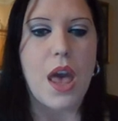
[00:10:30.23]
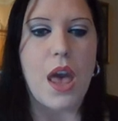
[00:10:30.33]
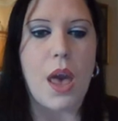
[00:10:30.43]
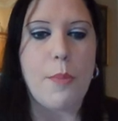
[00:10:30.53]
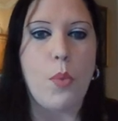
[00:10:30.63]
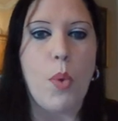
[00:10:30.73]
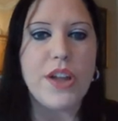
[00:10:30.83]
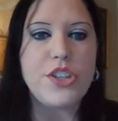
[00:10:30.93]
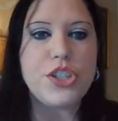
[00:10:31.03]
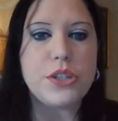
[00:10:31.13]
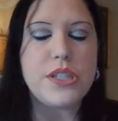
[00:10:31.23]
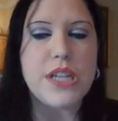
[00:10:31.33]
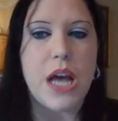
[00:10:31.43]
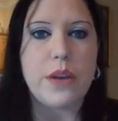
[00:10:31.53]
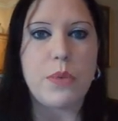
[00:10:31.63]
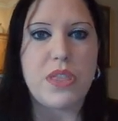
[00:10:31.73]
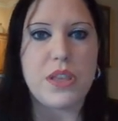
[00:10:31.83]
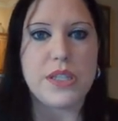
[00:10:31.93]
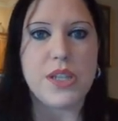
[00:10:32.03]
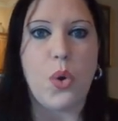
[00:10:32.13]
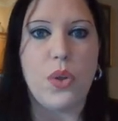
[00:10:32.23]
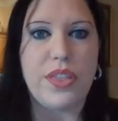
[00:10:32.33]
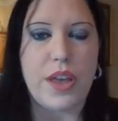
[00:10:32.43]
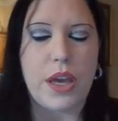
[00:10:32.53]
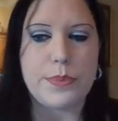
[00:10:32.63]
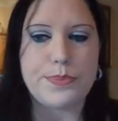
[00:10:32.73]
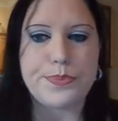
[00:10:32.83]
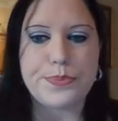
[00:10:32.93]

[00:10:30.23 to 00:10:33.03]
Once you're done with this whole thing,